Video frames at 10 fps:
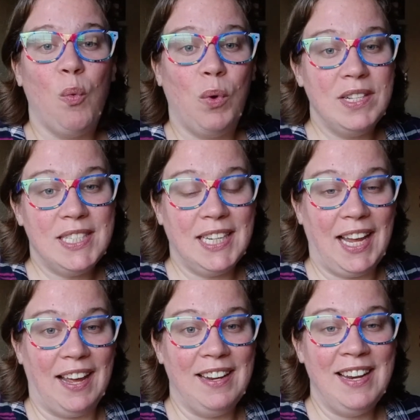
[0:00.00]
Once
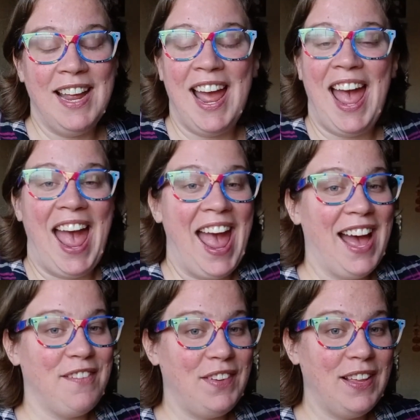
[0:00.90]
again,
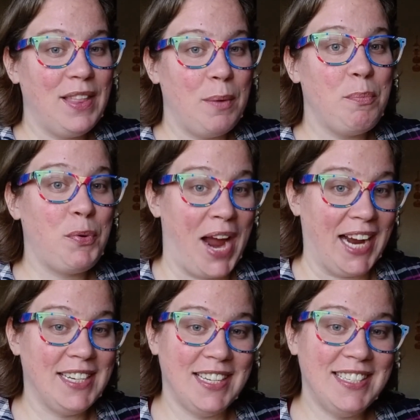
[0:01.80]
having them
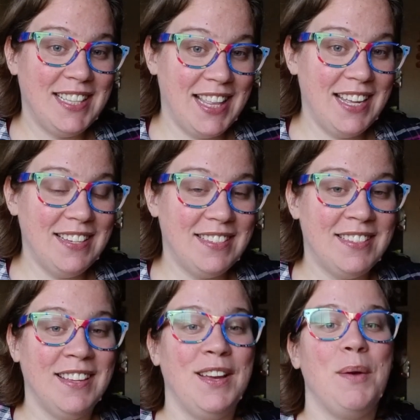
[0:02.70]
practice this